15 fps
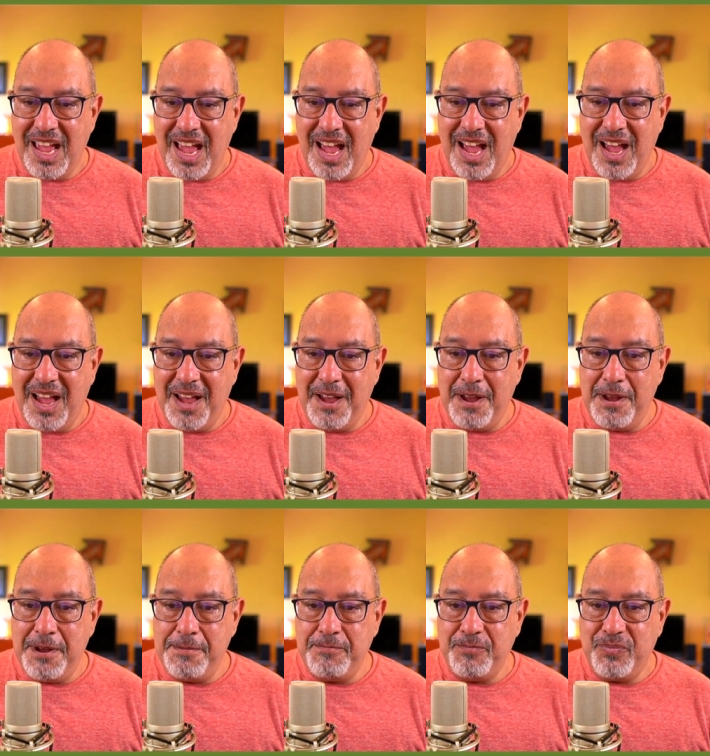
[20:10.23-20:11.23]

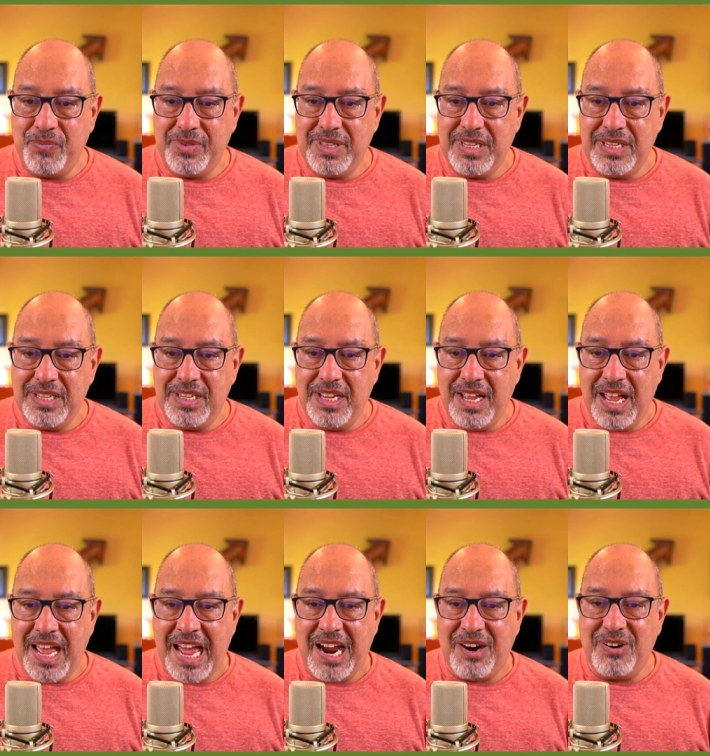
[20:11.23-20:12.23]
Um,
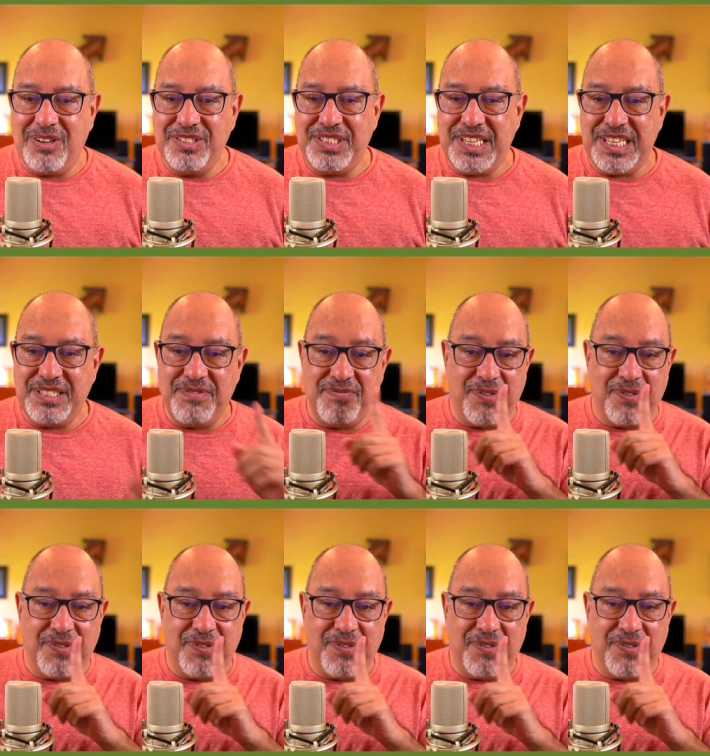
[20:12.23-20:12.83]
Harold says,